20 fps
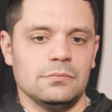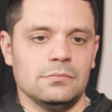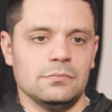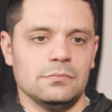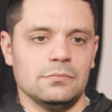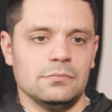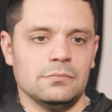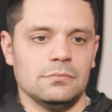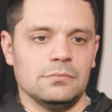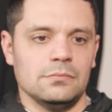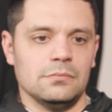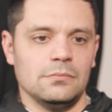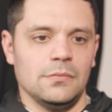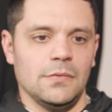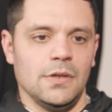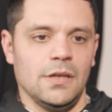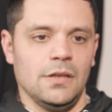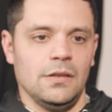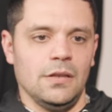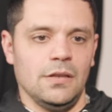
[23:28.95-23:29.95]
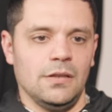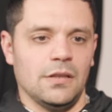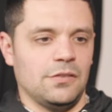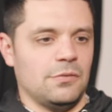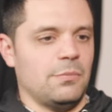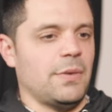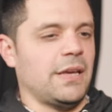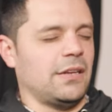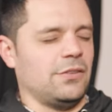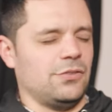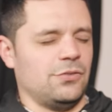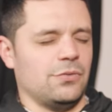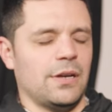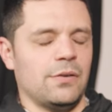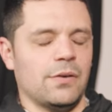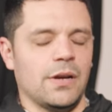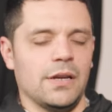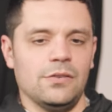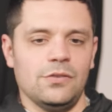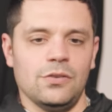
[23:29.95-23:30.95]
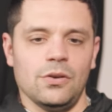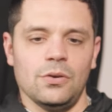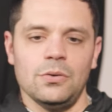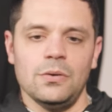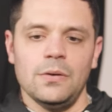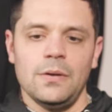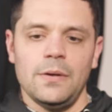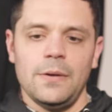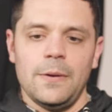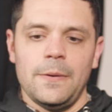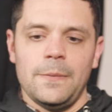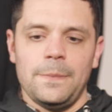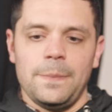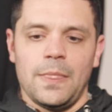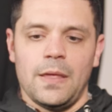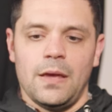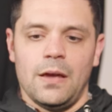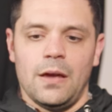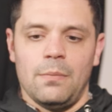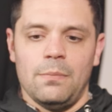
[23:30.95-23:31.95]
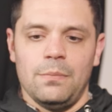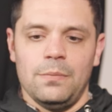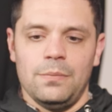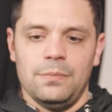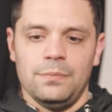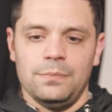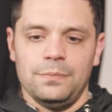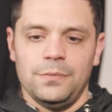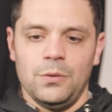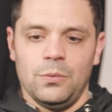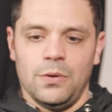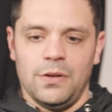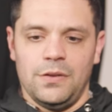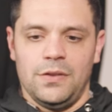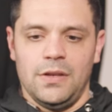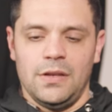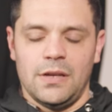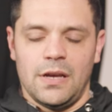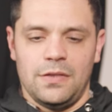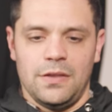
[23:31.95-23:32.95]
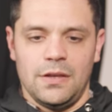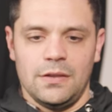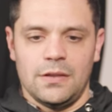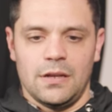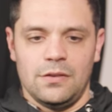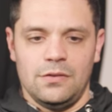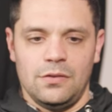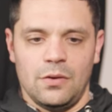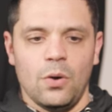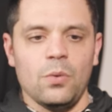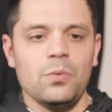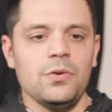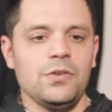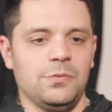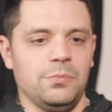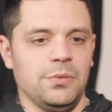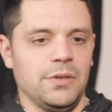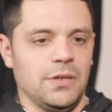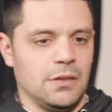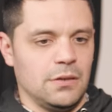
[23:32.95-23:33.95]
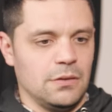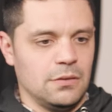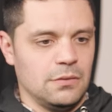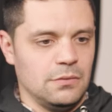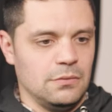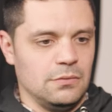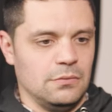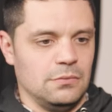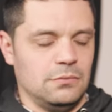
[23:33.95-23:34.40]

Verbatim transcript: mm-hmm. it, it, doesn't make it as great, right? So, um, the one thing I think that's always been